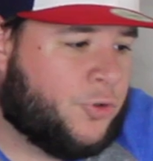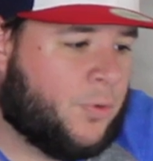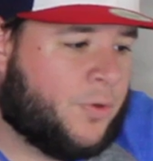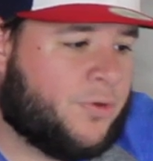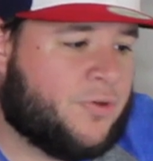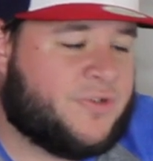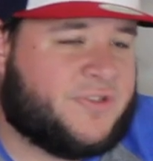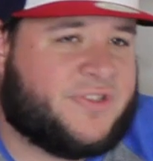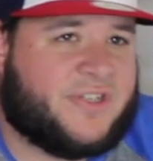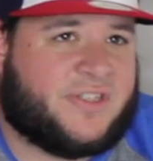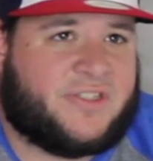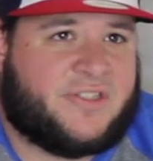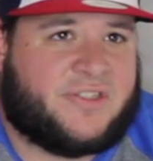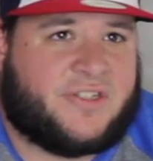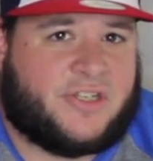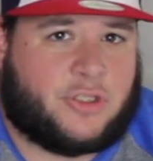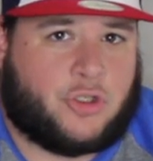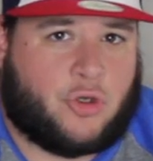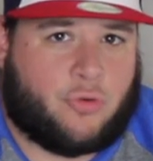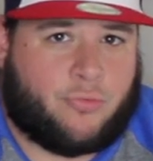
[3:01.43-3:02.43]

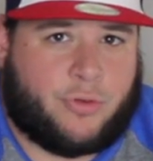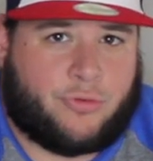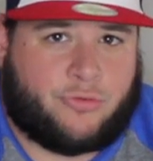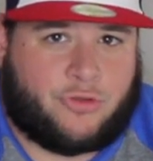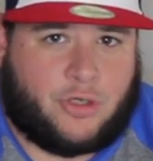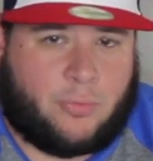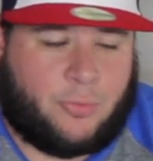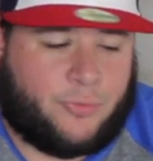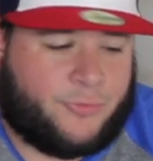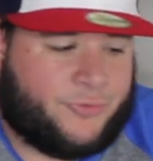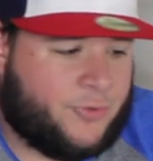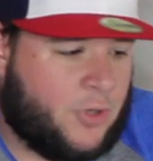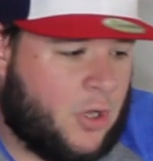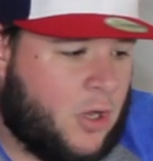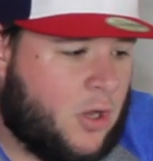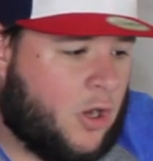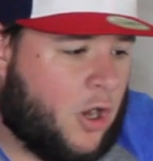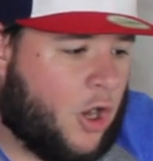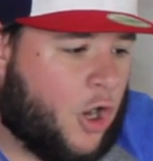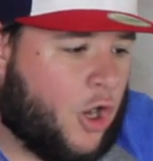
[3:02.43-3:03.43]
266 career doubles,
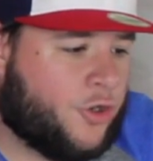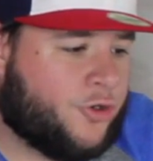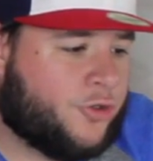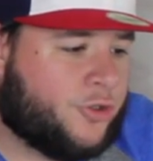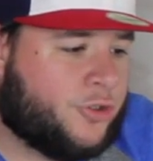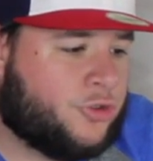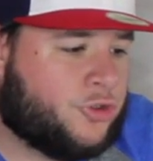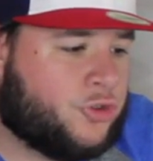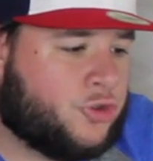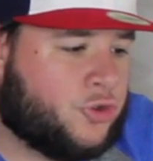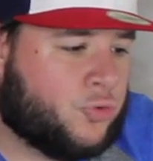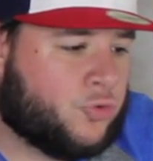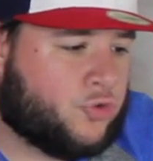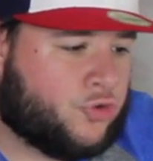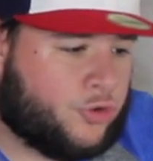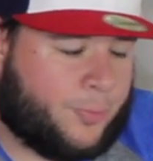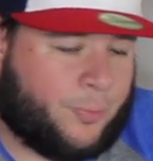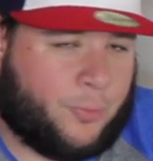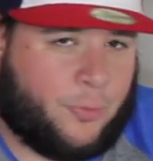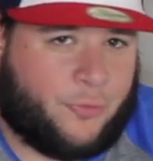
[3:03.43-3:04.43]
102
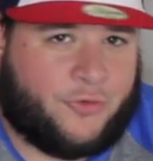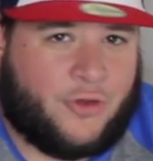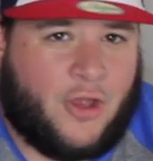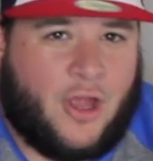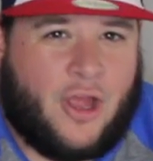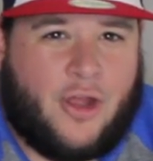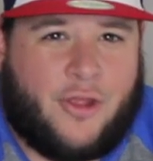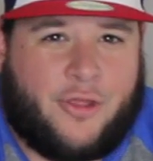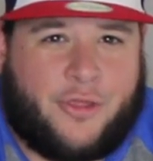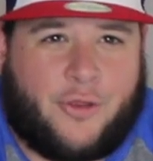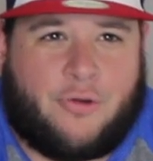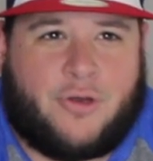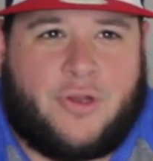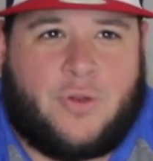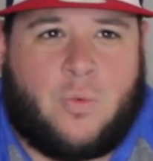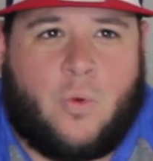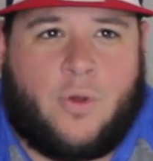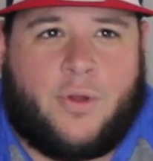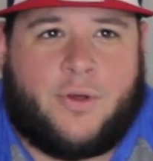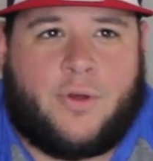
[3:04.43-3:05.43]
triples,
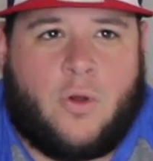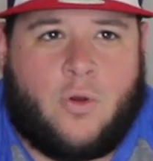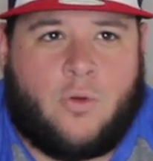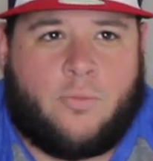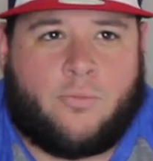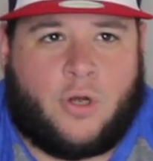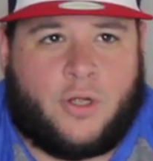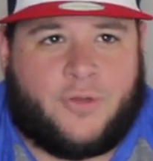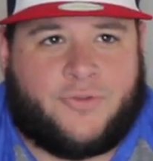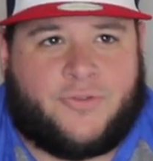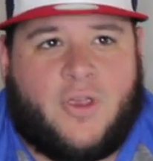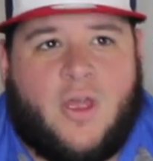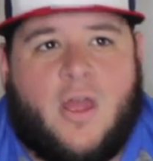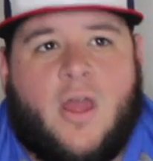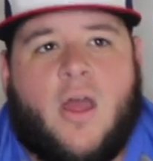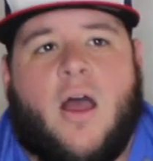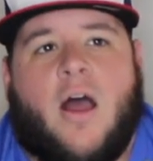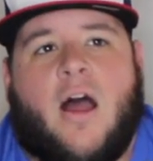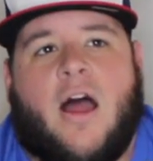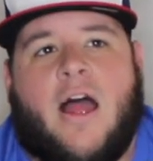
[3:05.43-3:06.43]
31 home runs.
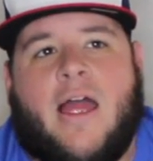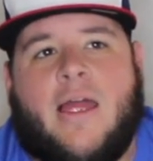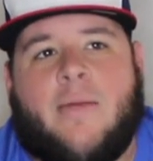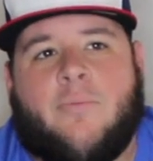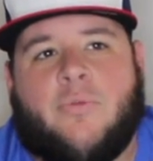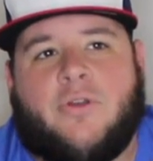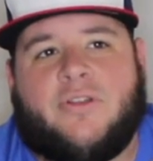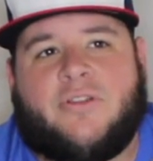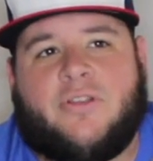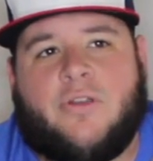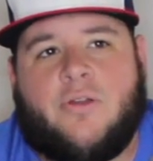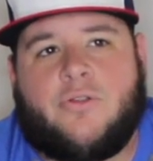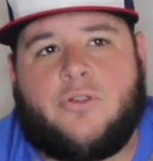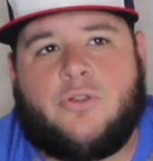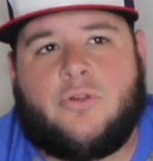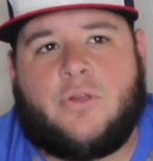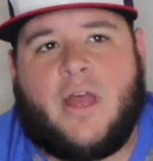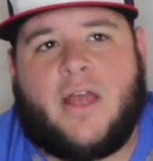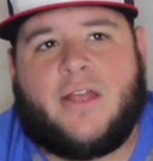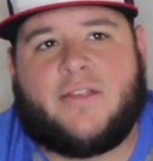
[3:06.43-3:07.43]
I'm going to tell
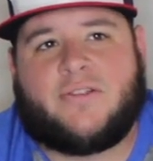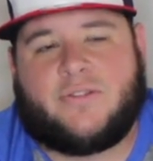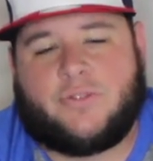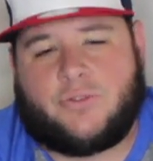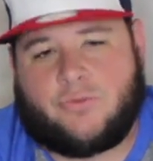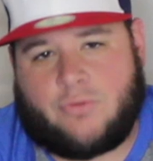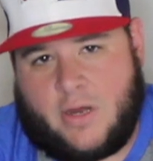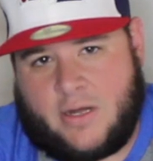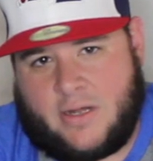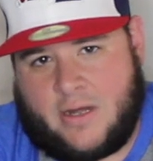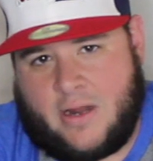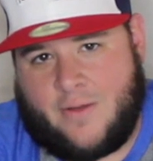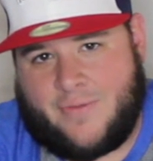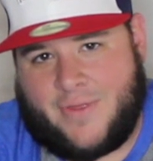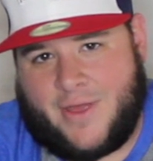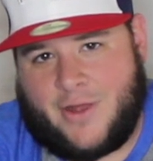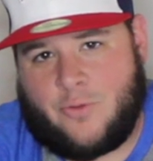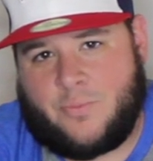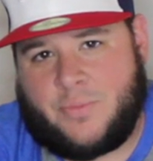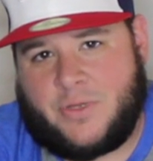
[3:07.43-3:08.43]
you guys this right now.
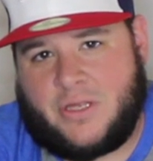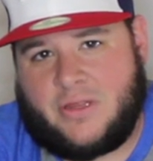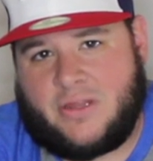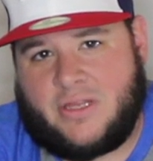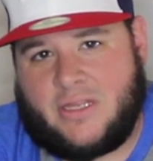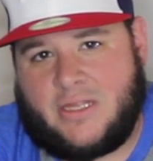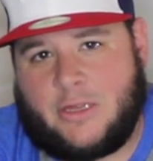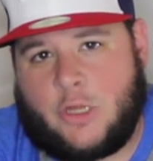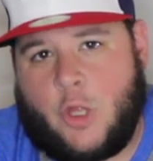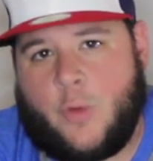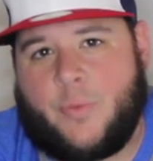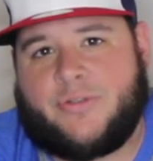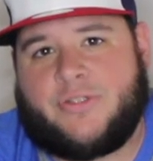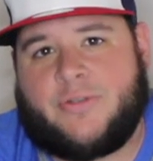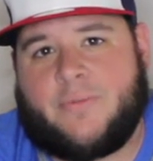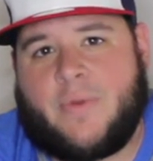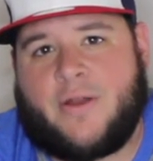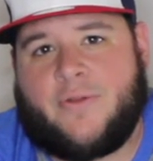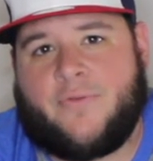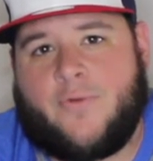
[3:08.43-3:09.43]
That'll be the
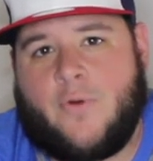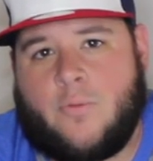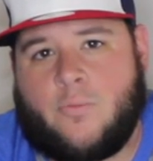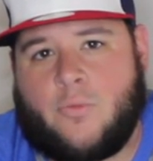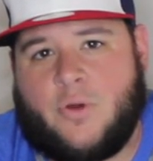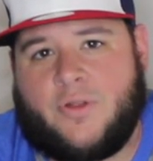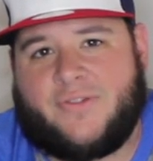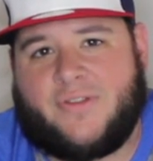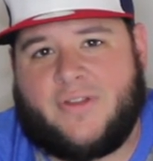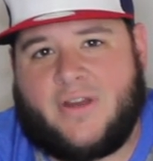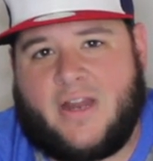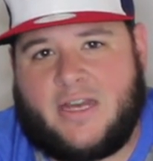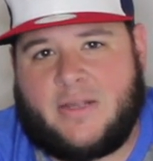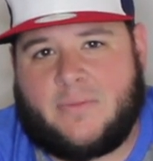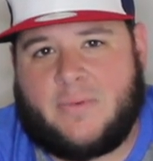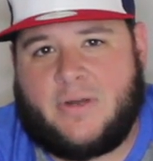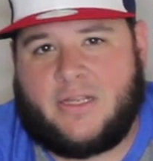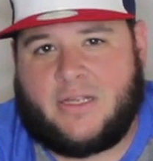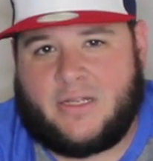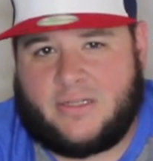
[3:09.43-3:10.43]
lowest amount of home runs that
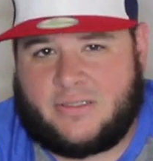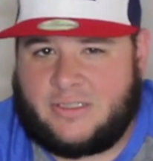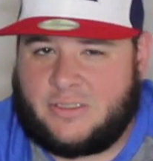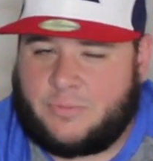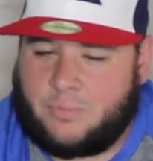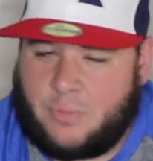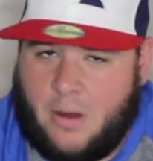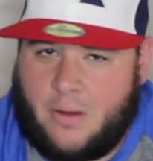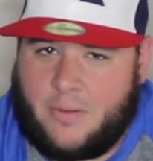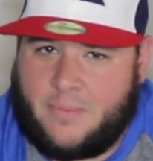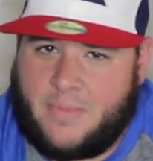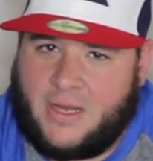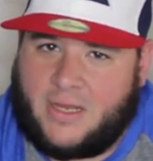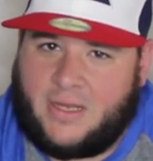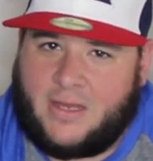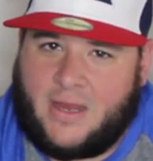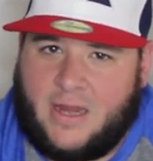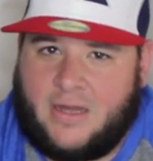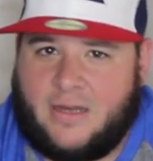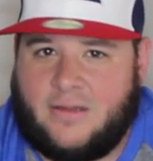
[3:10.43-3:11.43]
anybody hits that's probably
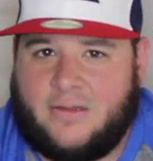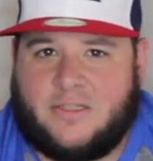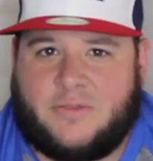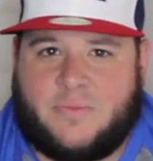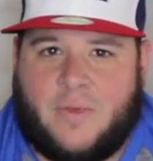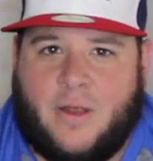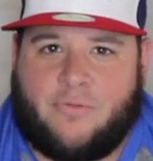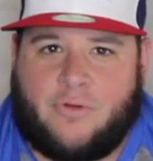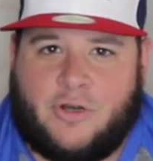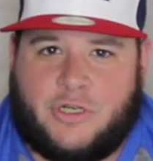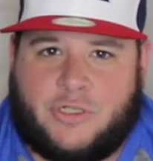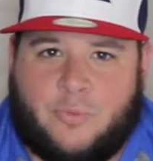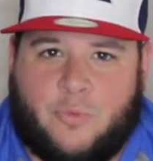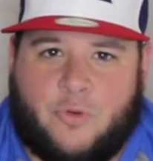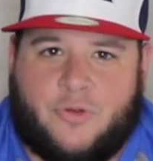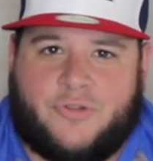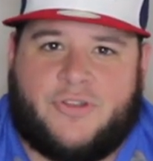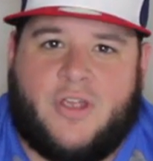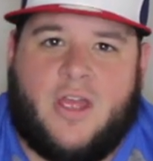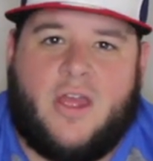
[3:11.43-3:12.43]
making any of these Mount
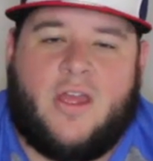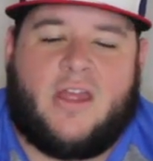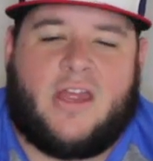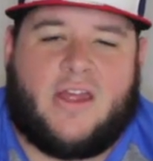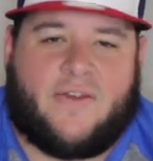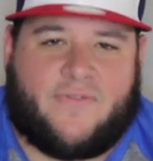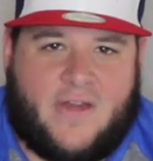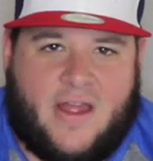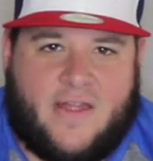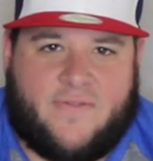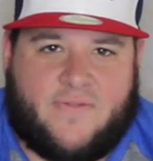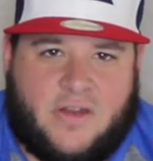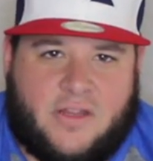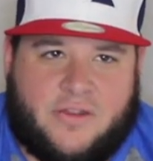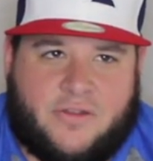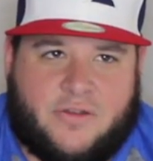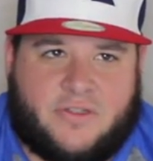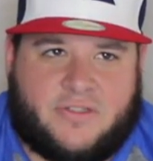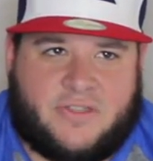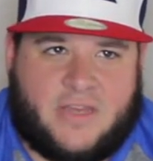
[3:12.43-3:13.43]
Rushmores, if I have
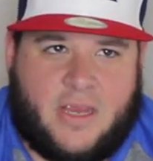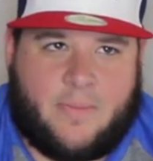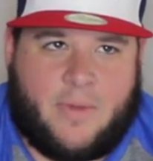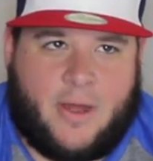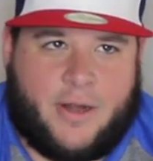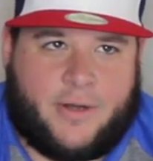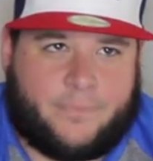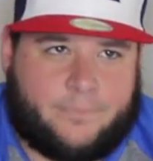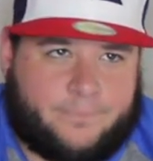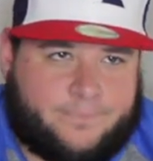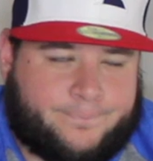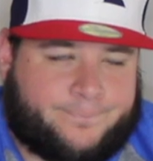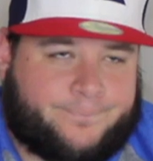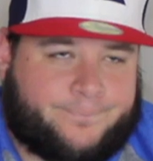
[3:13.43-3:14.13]
anything to say about it.